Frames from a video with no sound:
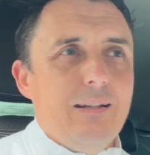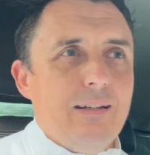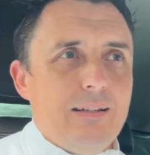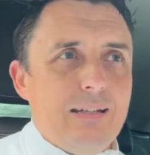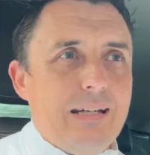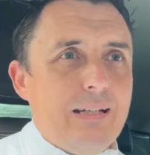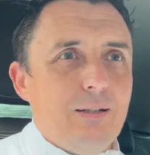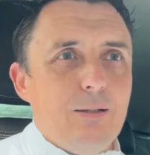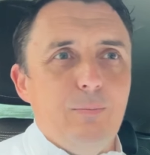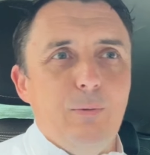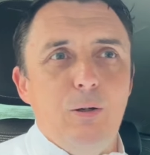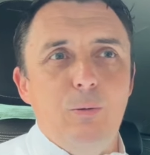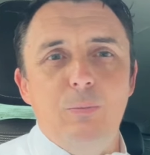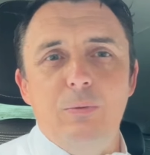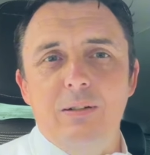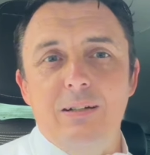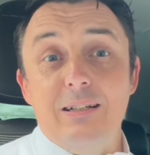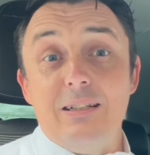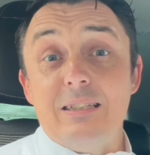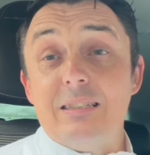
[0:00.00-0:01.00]
Like, at the
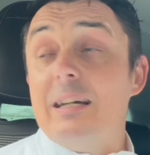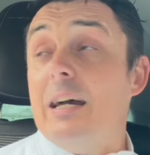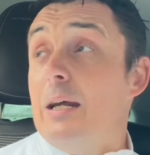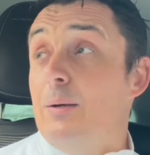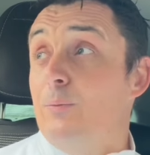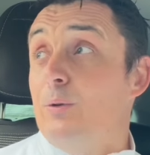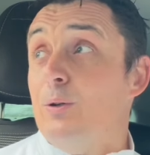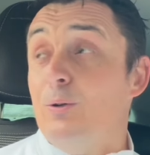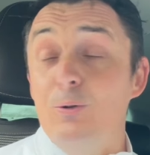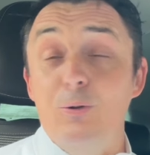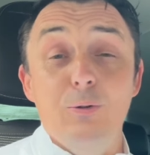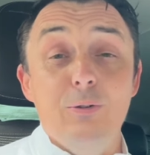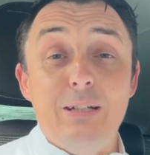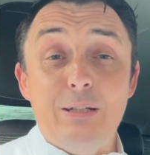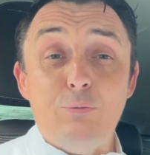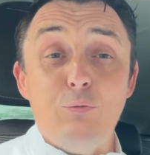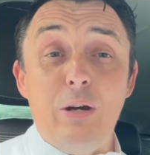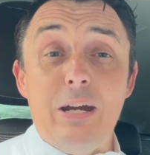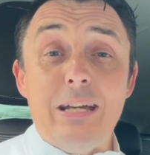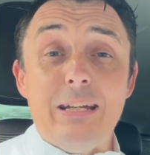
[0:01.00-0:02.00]
moment, at the time recording,
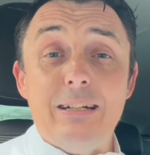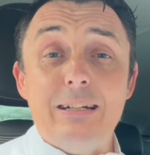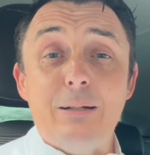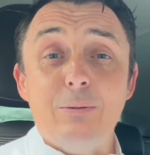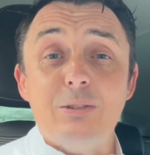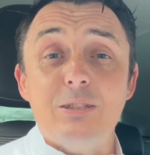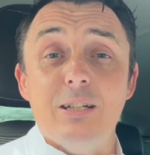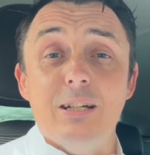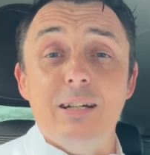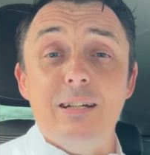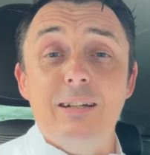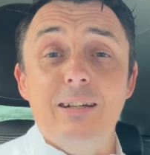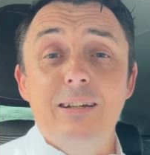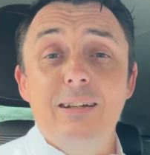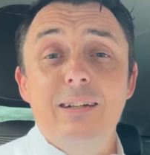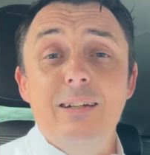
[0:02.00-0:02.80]
it's raining outside.